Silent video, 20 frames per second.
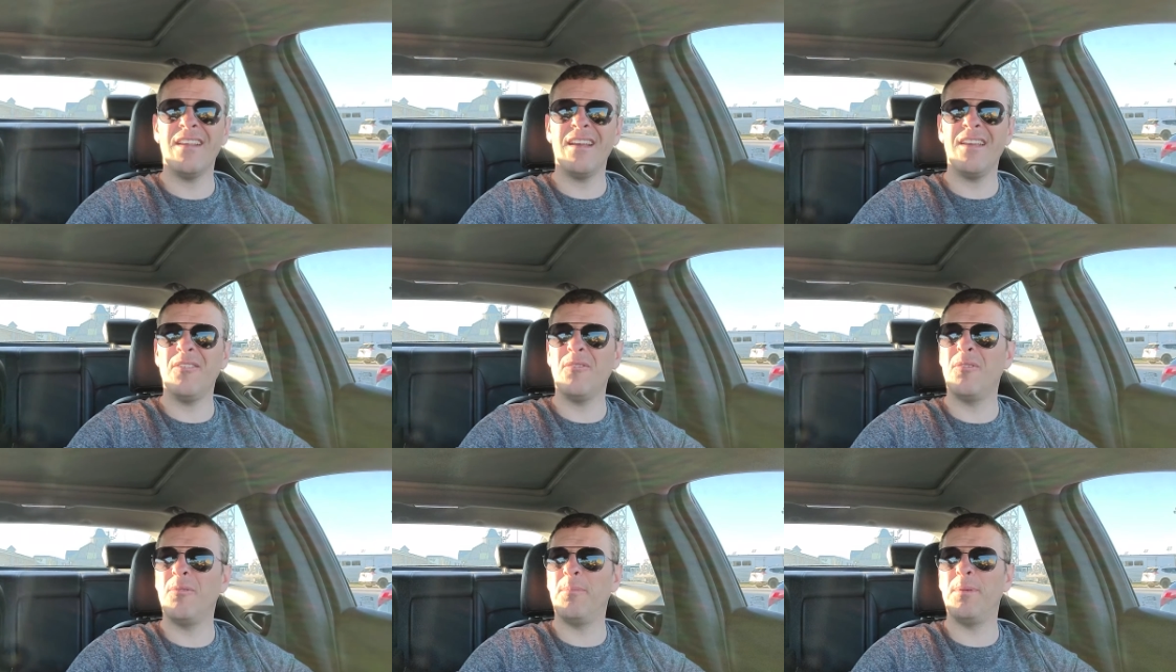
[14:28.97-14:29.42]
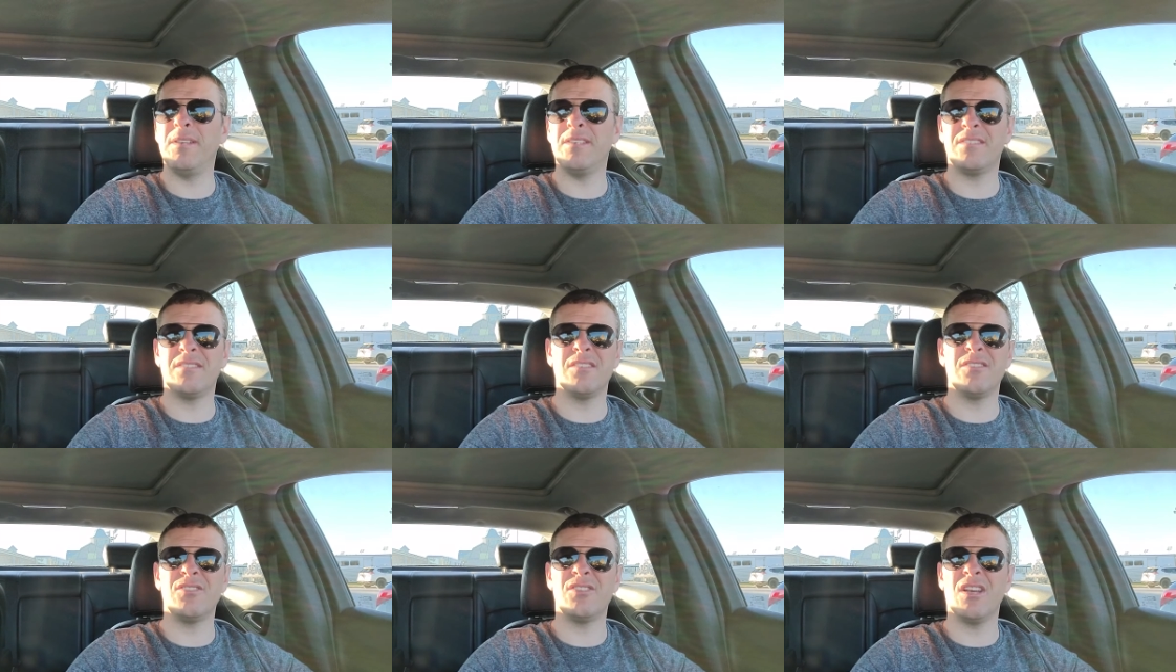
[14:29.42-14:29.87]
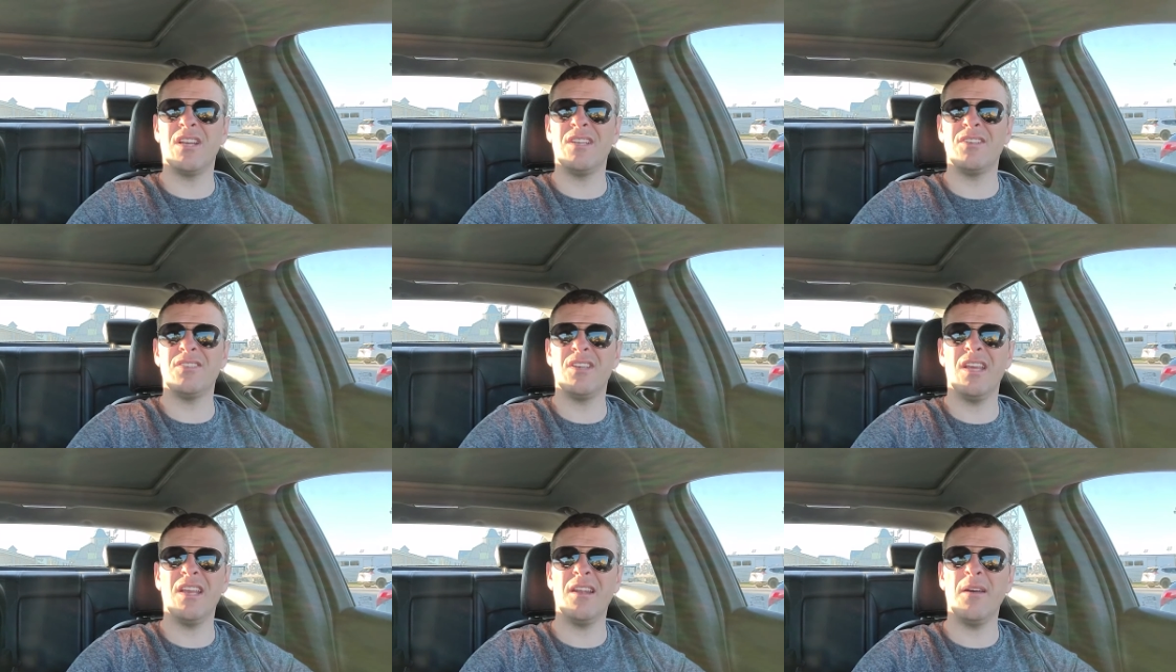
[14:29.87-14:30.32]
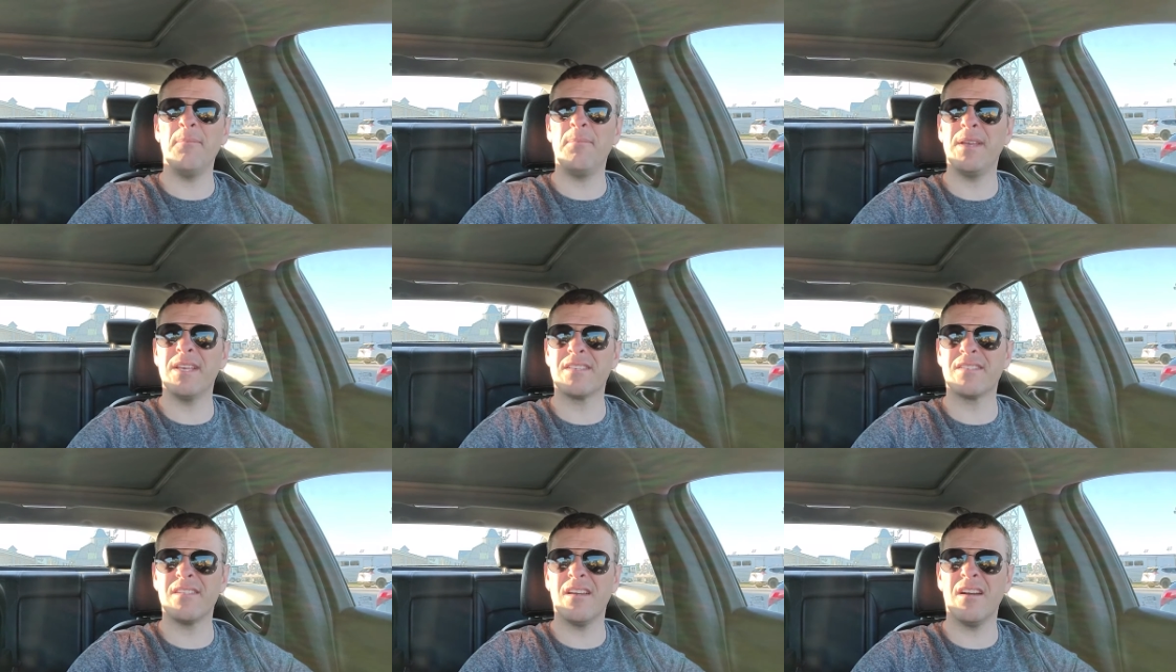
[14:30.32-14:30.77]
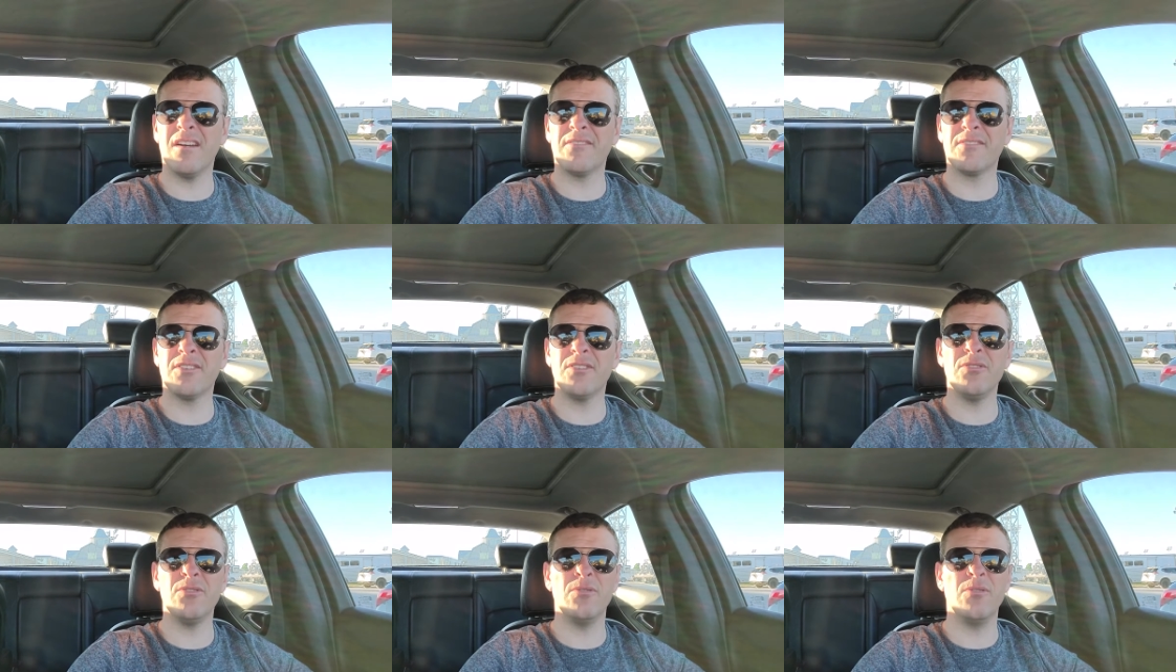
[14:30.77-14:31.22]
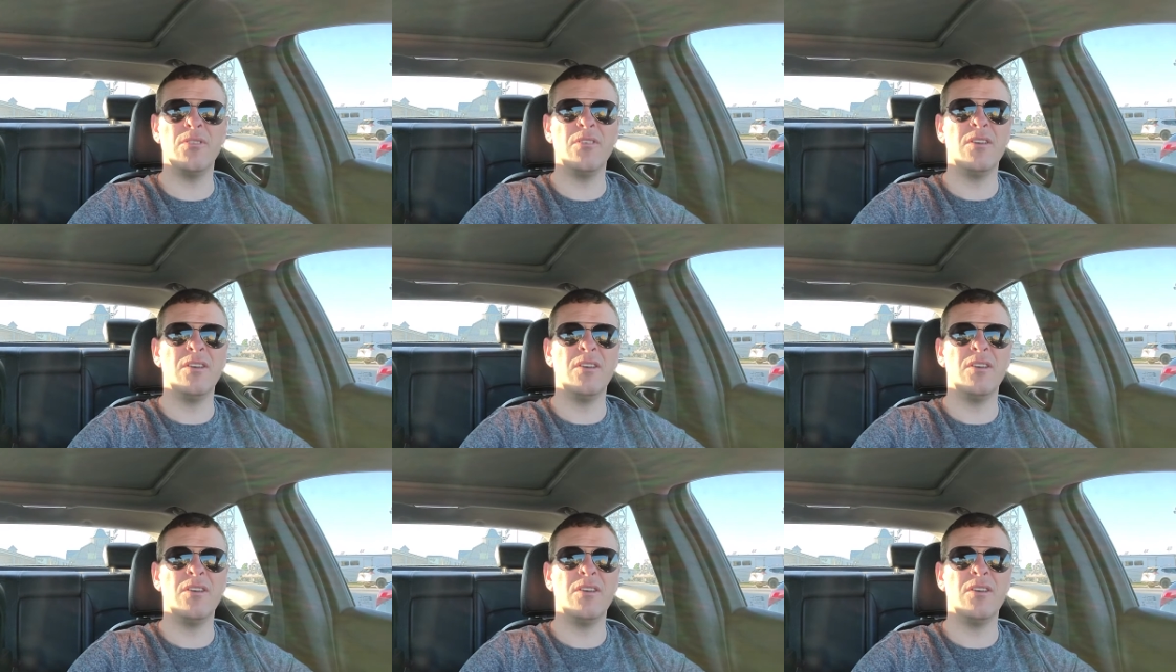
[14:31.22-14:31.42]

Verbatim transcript: I don't want to be sunshine and shade. I'm pissed off too